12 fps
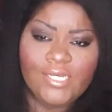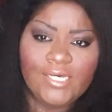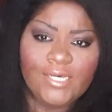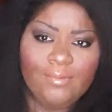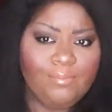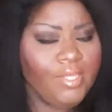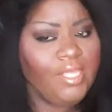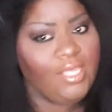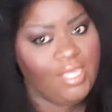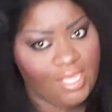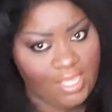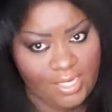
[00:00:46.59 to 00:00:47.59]
Um,
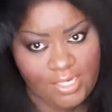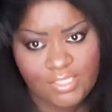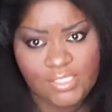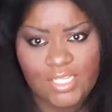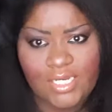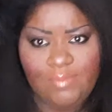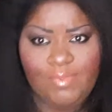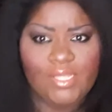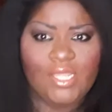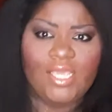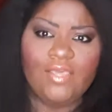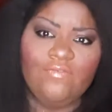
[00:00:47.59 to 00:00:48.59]
and it's going to be
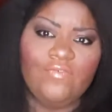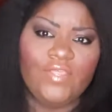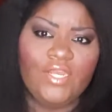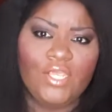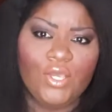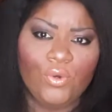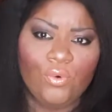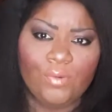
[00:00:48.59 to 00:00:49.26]
like a video